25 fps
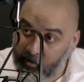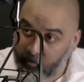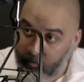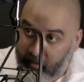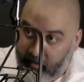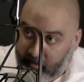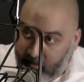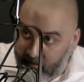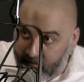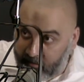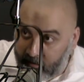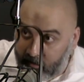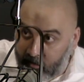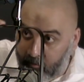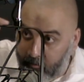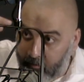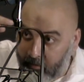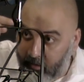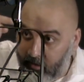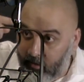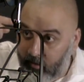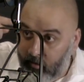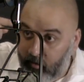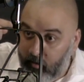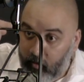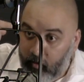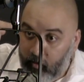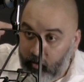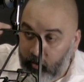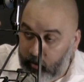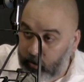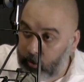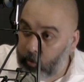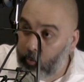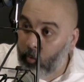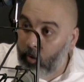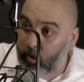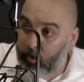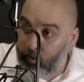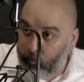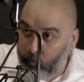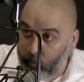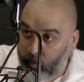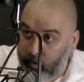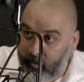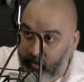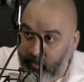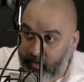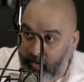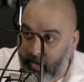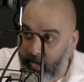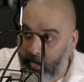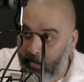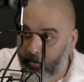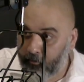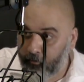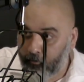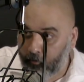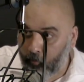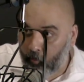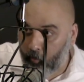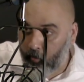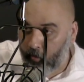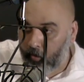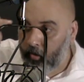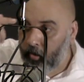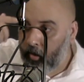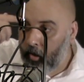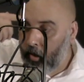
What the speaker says: because it could be you want to run an ad for